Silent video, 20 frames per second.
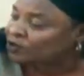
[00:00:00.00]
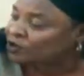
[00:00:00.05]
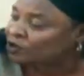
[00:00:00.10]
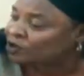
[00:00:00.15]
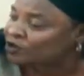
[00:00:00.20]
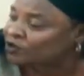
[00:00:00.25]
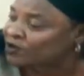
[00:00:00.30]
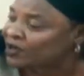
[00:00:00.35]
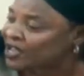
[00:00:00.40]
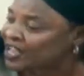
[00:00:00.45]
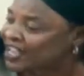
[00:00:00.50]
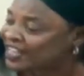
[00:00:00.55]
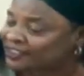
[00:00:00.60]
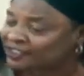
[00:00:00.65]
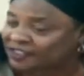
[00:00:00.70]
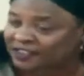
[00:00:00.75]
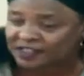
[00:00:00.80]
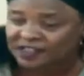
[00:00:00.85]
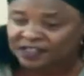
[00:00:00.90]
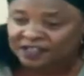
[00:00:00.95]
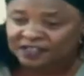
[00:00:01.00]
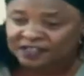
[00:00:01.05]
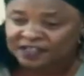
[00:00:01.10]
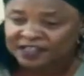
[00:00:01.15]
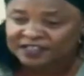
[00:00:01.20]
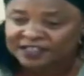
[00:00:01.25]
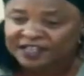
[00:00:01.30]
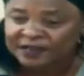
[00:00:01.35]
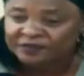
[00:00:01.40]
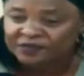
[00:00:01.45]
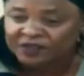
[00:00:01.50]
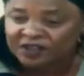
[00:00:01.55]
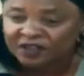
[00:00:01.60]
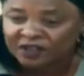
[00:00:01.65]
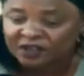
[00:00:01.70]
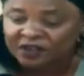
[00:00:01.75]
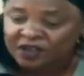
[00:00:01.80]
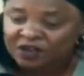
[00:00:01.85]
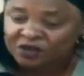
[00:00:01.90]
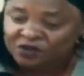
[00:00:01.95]
or your aunt. The same thing.
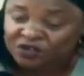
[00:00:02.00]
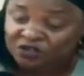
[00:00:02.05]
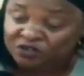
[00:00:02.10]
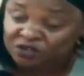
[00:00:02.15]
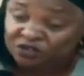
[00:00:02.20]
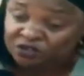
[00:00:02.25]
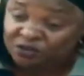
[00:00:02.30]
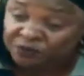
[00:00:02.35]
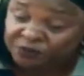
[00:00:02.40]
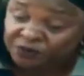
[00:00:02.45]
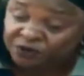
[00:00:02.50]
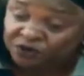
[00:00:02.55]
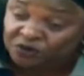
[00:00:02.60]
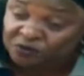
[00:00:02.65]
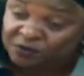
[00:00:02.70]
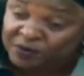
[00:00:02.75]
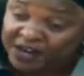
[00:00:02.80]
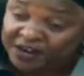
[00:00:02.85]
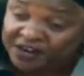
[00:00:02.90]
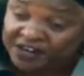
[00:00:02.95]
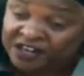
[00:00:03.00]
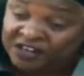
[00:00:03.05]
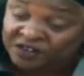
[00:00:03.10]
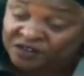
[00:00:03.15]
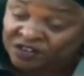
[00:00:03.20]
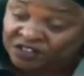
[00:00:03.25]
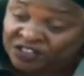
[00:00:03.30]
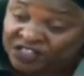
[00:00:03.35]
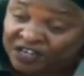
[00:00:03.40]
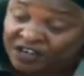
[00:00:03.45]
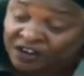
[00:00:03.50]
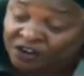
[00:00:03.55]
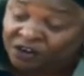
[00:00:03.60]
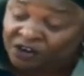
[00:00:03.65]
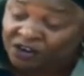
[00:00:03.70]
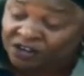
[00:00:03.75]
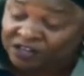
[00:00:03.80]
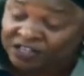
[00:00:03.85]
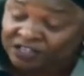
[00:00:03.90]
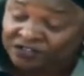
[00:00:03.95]
You are not supposed to marry the daughter
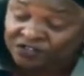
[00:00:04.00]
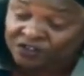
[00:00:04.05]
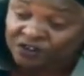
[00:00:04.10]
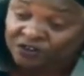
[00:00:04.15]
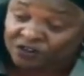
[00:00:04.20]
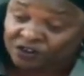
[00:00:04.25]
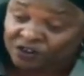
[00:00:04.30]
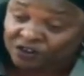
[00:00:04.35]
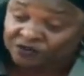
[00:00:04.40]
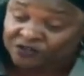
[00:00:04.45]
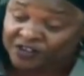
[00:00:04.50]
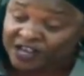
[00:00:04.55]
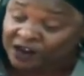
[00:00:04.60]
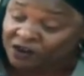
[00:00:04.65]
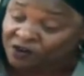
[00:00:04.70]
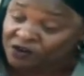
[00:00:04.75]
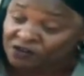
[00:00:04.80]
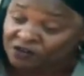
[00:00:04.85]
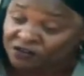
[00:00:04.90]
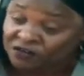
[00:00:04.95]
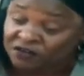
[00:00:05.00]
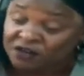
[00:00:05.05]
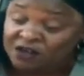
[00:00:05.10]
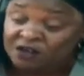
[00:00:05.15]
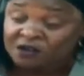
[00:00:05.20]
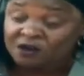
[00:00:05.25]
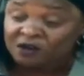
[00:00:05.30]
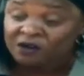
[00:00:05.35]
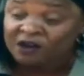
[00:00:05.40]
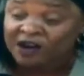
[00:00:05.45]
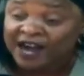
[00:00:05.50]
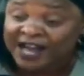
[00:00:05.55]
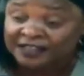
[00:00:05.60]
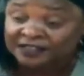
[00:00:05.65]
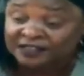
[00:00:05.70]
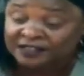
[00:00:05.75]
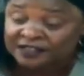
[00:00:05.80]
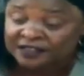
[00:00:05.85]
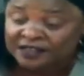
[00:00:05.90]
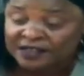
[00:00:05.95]
or son of your uncle or
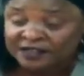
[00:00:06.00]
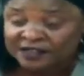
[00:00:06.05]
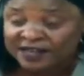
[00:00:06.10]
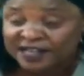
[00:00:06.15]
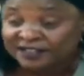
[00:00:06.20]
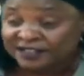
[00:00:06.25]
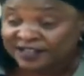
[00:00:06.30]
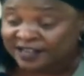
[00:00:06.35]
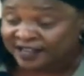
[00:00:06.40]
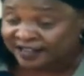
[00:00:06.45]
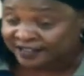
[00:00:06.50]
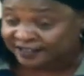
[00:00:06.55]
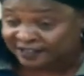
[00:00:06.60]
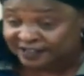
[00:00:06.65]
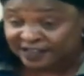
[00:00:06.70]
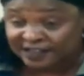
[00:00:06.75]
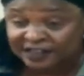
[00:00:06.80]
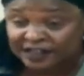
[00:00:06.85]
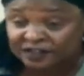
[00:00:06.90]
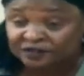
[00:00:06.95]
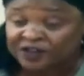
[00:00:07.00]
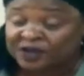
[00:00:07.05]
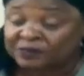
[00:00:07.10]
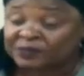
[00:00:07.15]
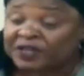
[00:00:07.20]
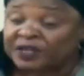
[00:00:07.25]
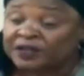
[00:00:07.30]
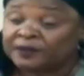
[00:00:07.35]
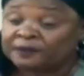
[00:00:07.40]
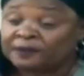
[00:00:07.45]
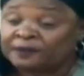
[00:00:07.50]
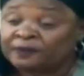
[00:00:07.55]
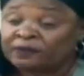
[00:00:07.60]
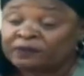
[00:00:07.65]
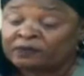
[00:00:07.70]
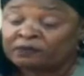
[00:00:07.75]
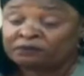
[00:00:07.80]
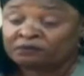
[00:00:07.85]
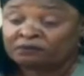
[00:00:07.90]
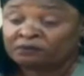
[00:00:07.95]
aunt. That's our extended family.
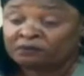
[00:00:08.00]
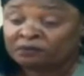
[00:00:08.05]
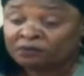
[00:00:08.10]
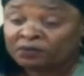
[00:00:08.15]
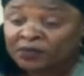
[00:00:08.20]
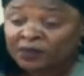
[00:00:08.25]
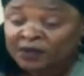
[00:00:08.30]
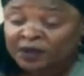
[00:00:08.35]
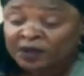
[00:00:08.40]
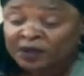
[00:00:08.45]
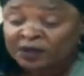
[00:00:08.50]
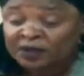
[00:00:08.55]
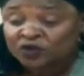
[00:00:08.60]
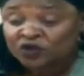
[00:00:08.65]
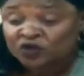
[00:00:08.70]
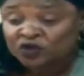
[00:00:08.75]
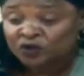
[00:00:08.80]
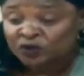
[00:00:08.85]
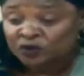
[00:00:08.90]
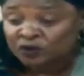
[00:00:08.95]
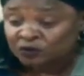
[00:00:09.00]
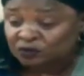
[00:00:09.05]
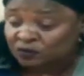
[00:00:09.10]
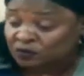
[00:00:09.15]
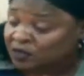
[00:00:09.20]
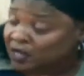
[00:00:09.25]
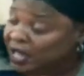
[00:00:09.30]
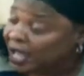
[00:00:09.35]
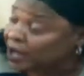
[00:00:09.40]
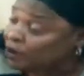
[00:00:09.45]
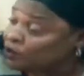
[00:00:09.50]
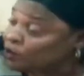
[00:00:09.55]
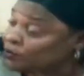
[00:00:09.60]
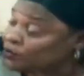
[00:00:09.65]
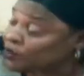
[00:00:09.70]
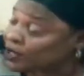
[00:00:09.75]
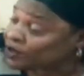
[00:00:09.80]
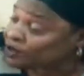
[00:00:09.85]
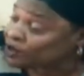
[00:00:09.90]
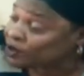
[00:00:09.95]
So I hope
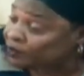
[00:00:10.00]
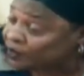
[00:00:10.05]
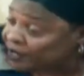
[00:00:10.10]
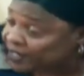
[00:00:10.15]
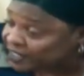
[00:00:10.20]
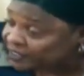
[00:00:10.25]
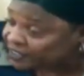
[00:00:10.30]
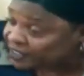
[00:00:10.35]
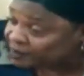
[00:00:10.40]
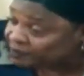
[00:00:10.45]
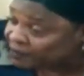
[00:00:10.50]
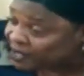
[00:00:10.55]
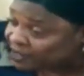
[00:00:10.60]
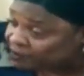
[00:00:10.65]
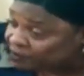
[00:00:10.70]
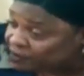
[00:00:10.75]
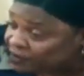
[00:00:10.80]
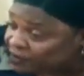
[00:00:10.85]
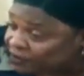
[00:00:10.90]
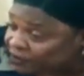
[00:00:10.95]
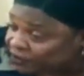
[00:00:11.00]
you are not related by blood.